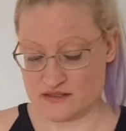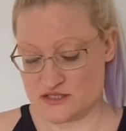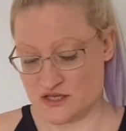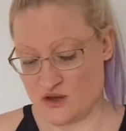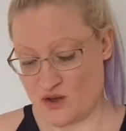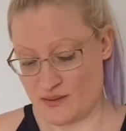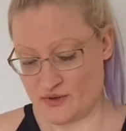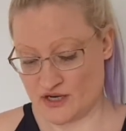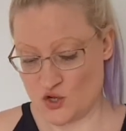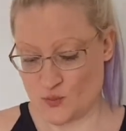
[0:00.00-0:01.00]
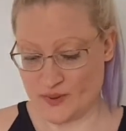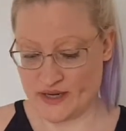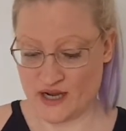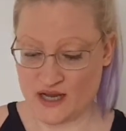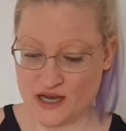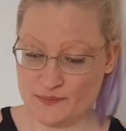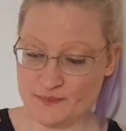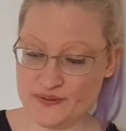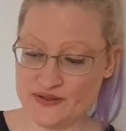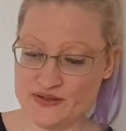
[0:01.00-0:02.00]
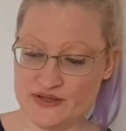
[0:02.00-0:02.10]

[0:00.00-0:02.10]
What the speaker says: So I'm gonna open it up.